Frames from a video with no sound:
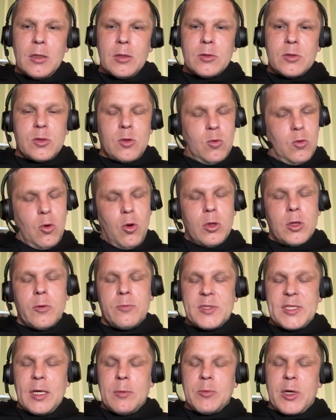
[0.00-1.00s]
So all
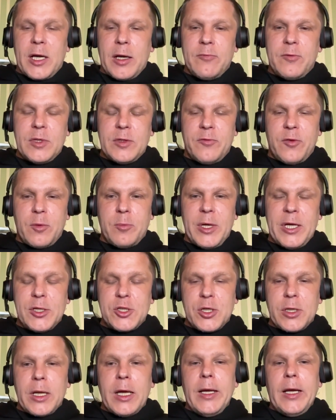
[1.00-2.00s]
of them have
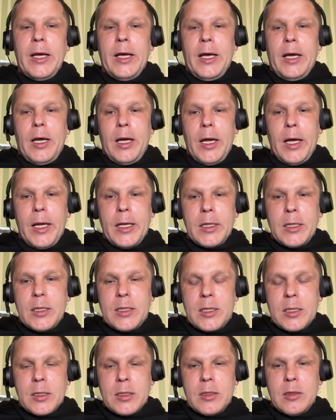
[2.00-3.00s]
information, and
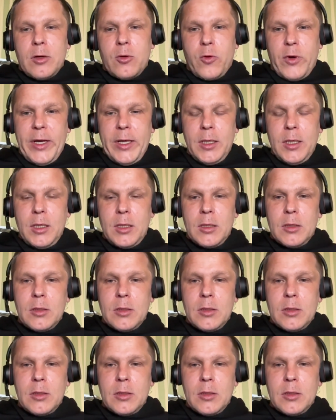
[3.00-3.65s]
REG